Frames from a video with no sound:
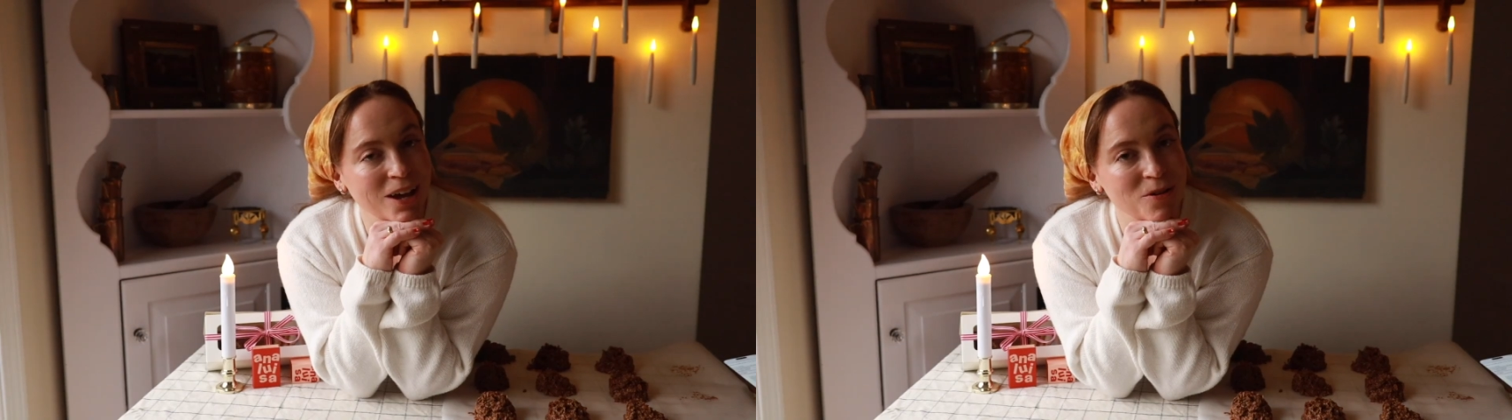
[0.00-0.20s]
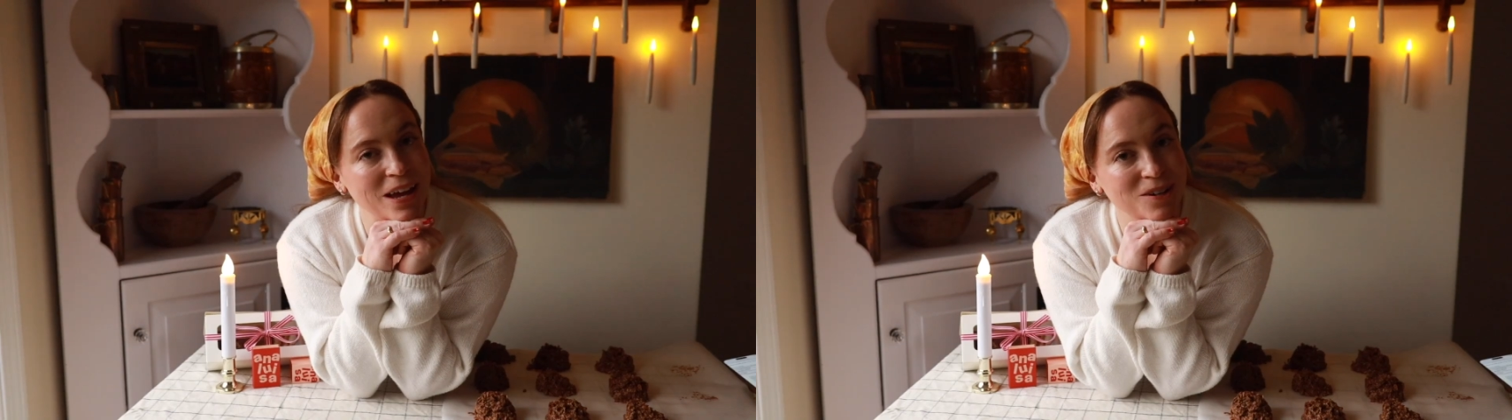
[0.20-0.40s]

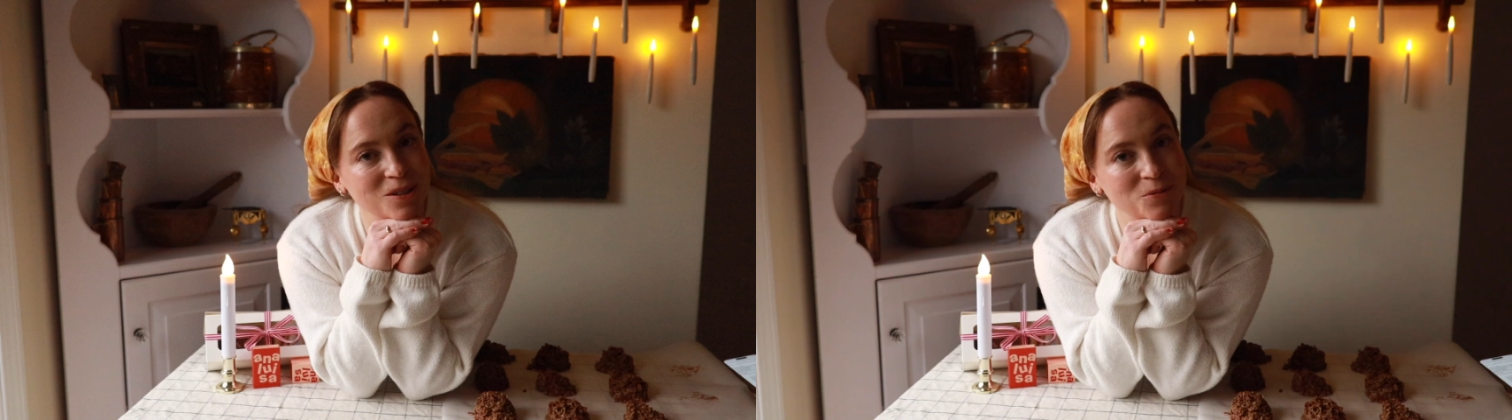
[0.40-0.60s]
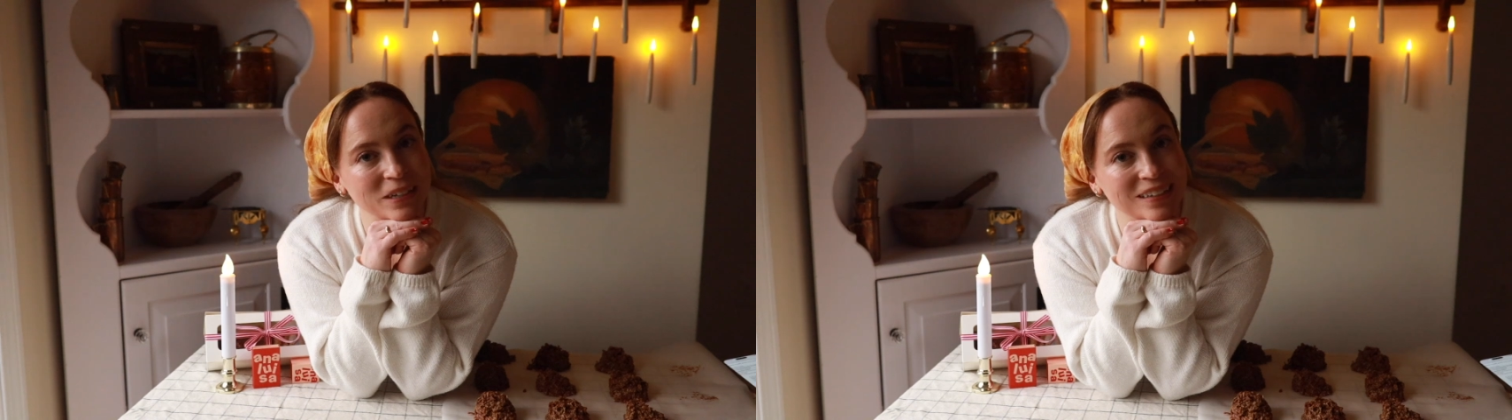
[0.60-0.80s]
out
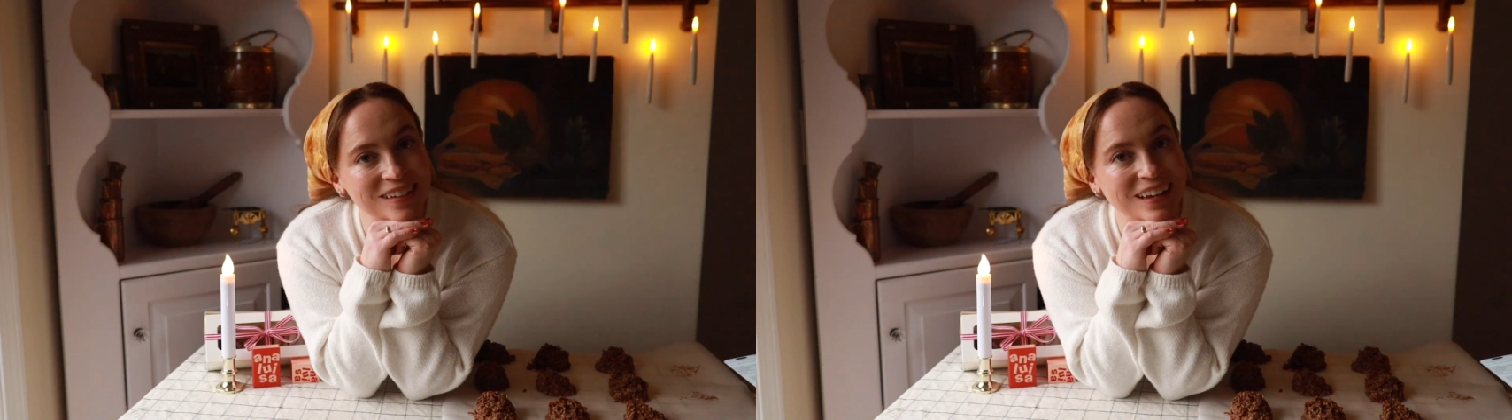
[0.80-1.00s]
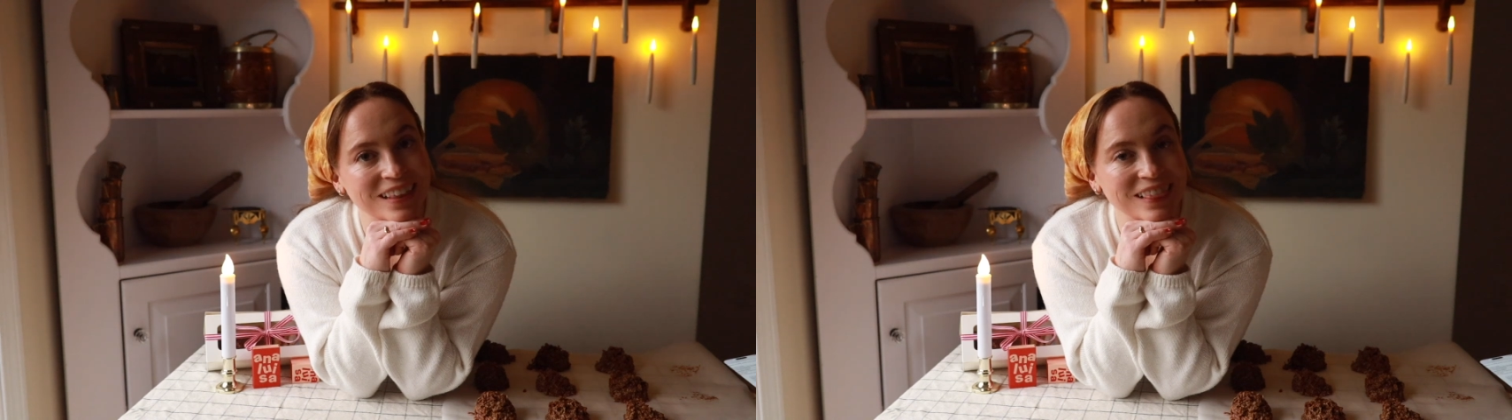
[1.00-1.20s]
Ana
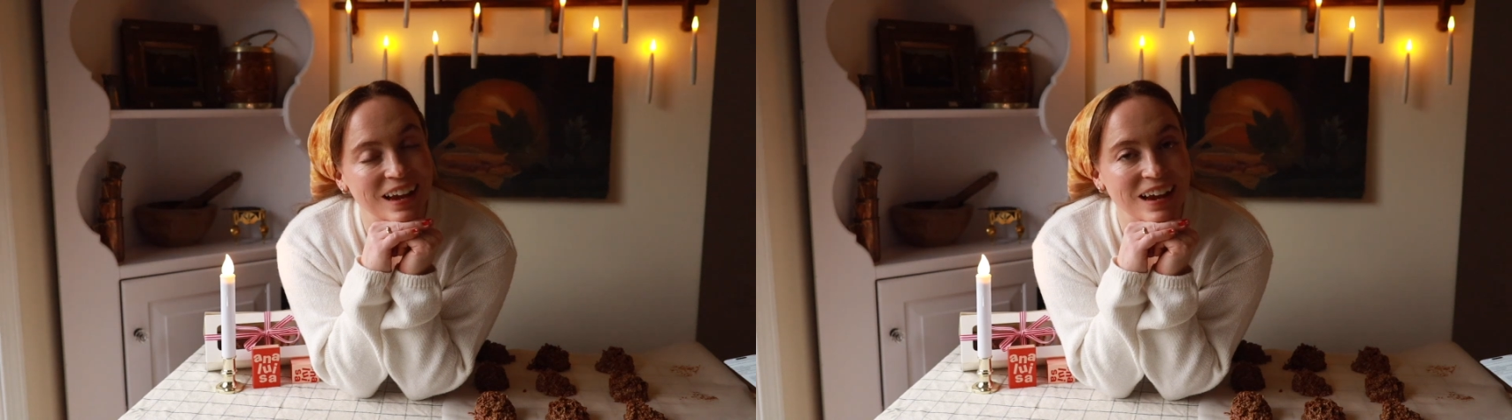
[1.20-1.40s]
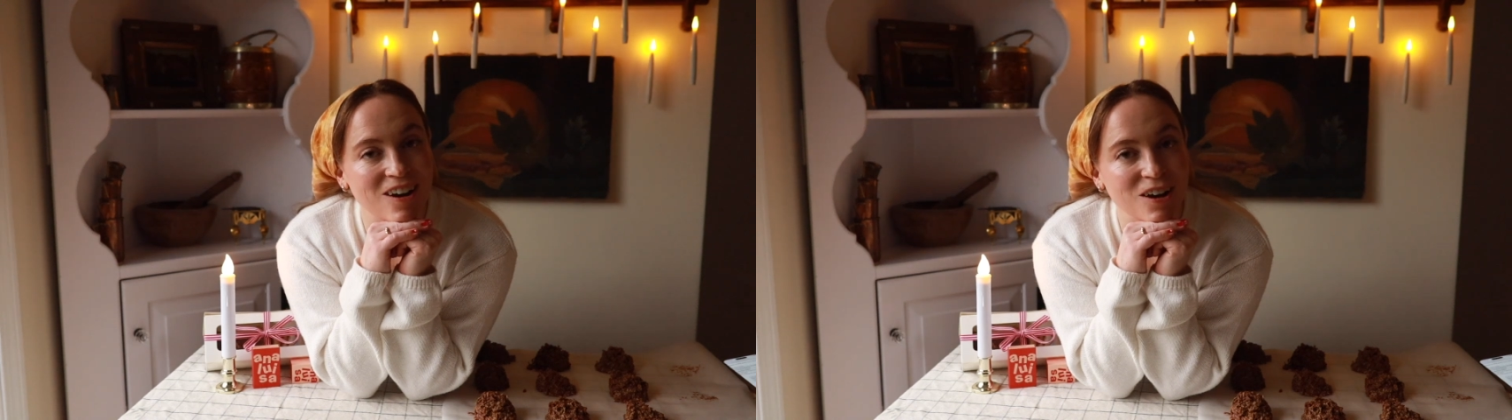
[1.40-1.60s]
Luisa.
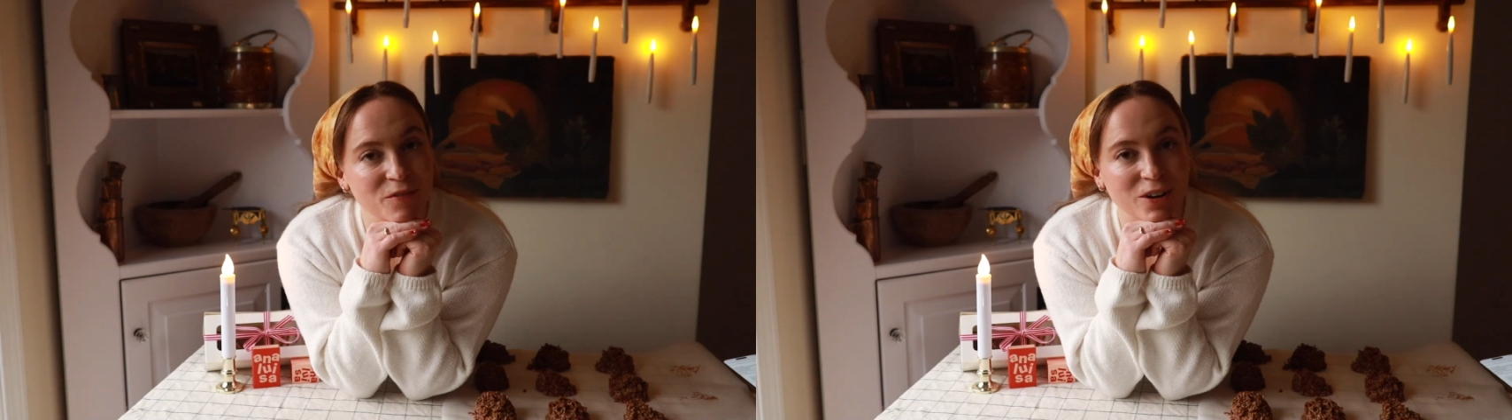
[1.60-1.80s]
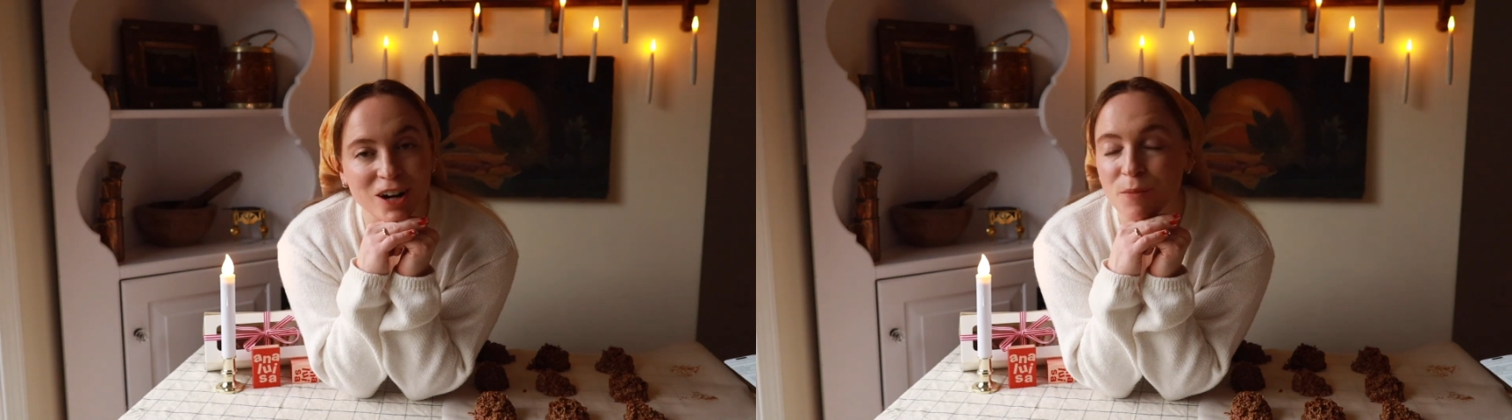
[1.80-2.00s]
They
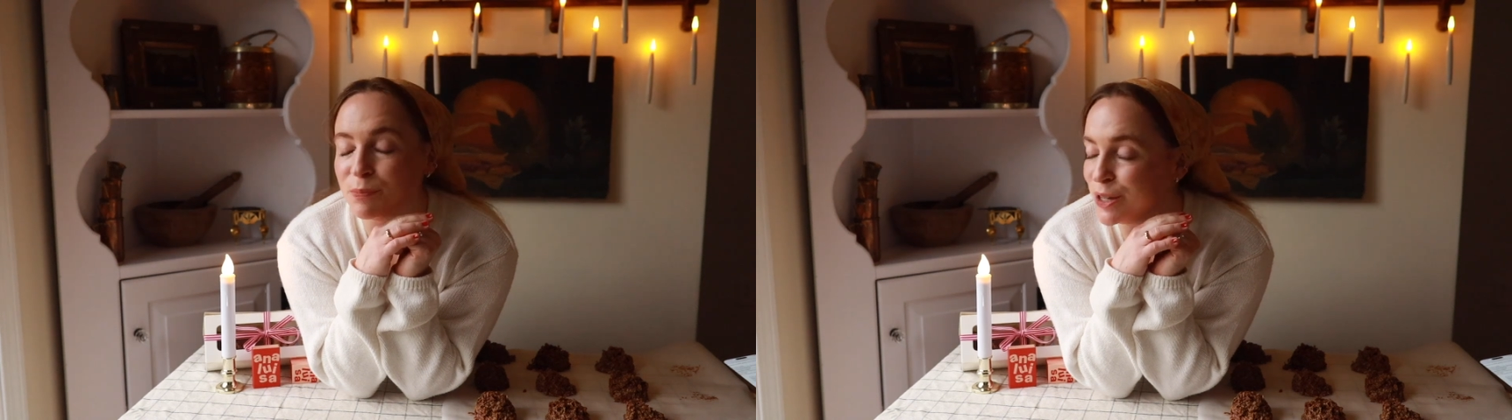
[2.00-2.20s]
offer